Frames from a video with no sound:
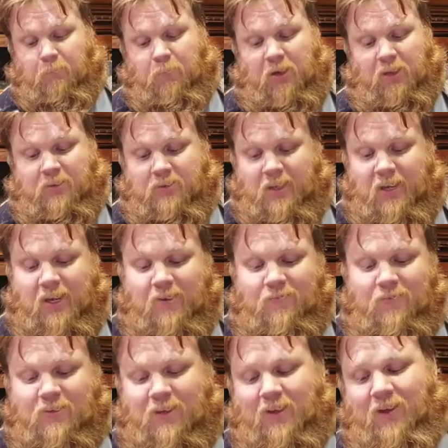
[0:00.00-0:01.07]
But they
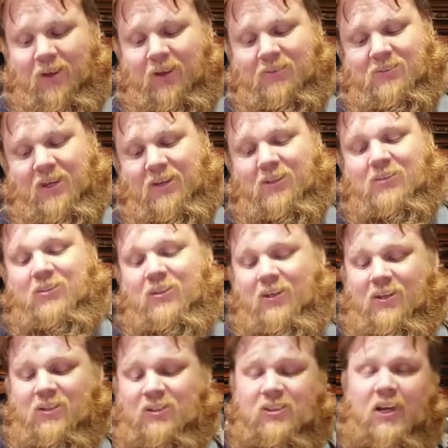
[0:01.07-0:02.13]
even take it to
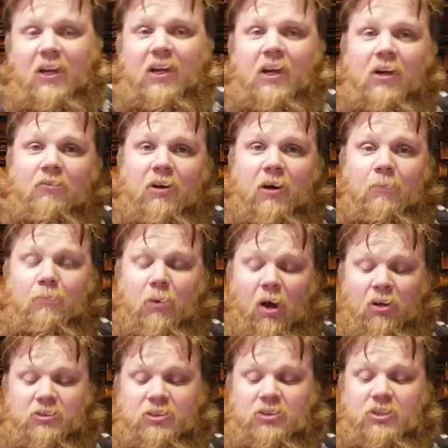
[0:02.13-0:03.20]
the extent of a
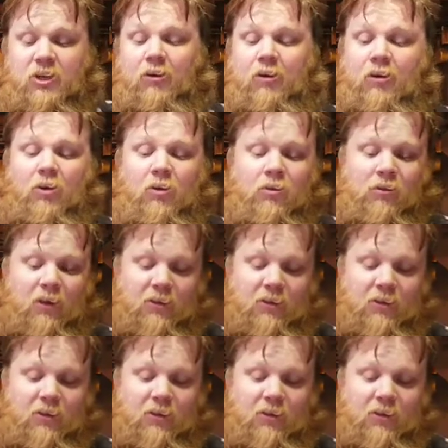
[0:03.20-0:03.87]
box of cereal,